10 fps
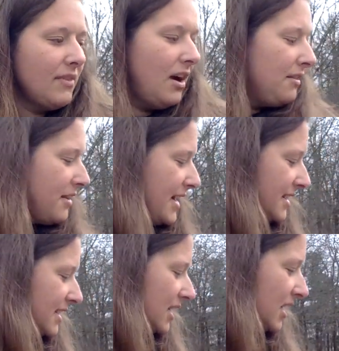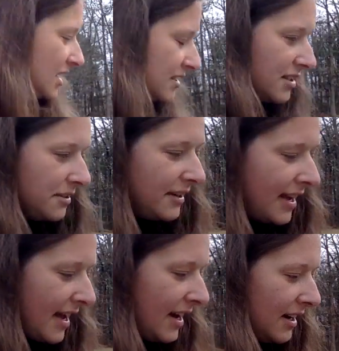All right, so
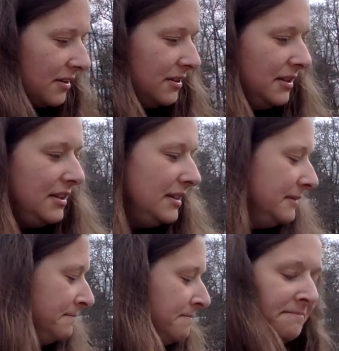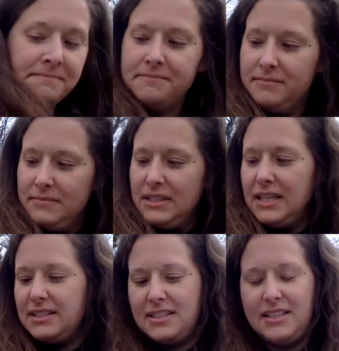now
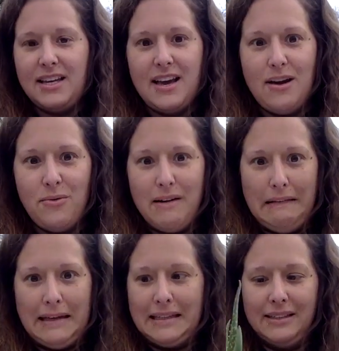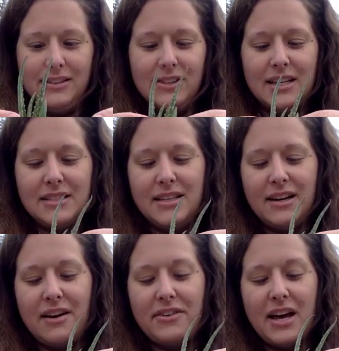let's see how well I can do this
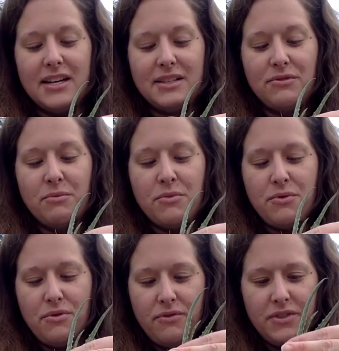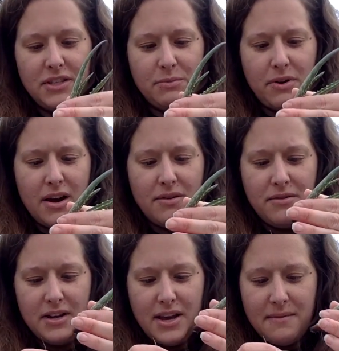here. I've got to remove the
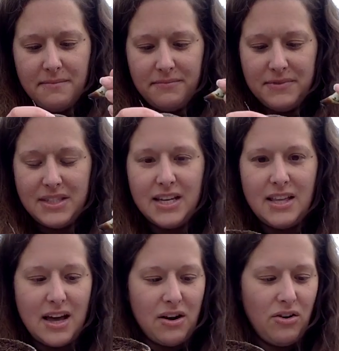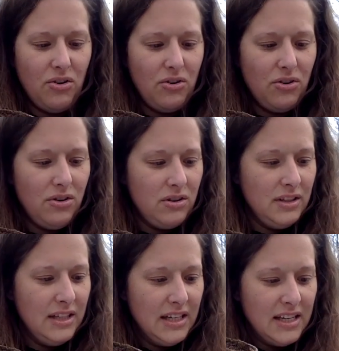sprout. Yep, see that
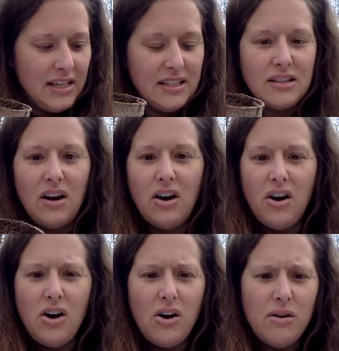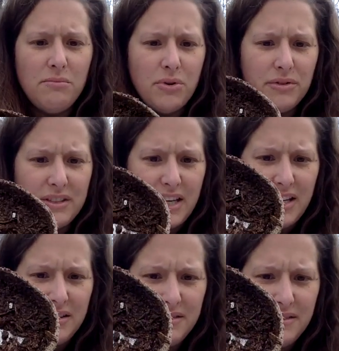hole is all moldy.